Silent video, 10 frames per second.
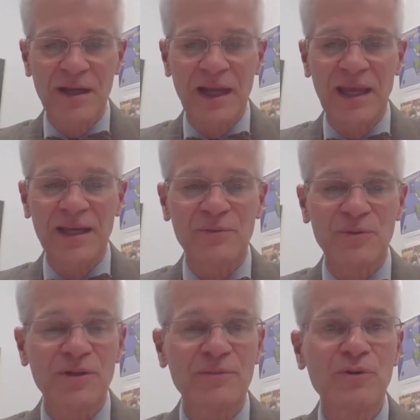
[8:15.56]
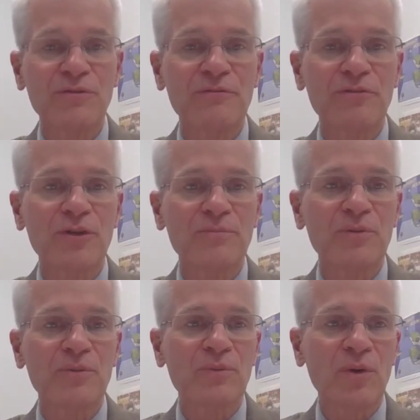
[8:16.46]
And we're moving forward, but
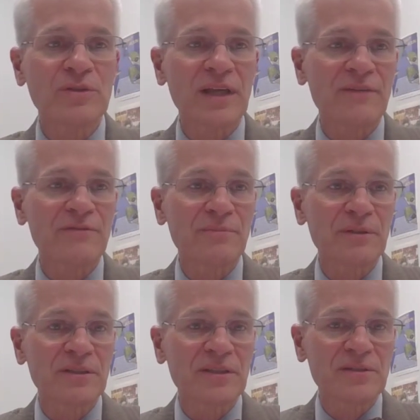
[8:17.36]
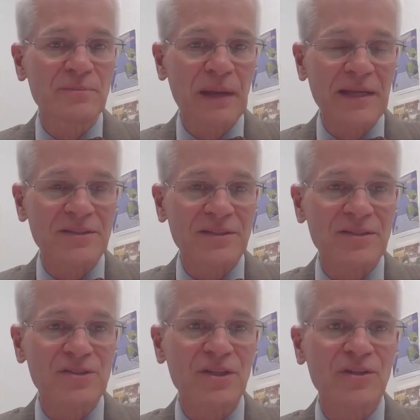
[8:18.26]
we won't have the ability to pass it
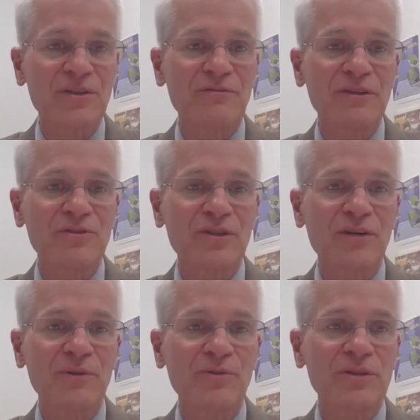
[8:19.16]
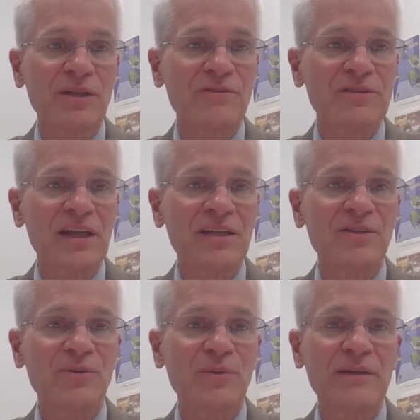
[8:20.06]
this year. The federal government wouldn't give us any
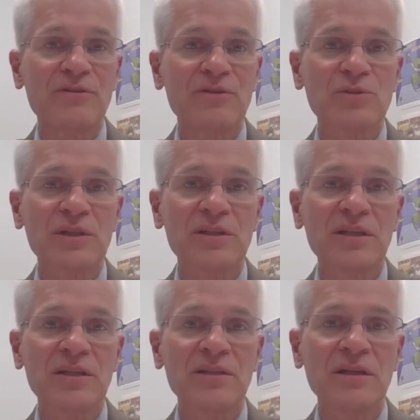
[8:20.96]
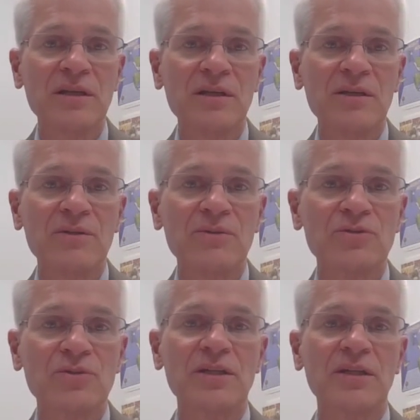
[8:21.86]
of the waivers we'd need. We're
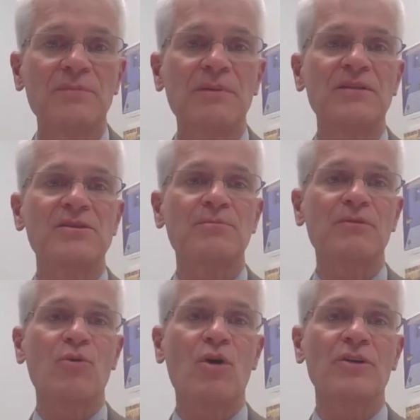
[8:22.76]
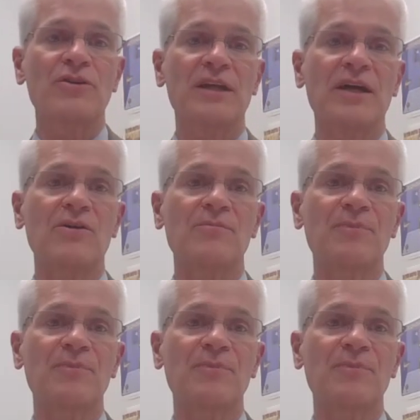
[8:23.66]
trying to keep heads above water now.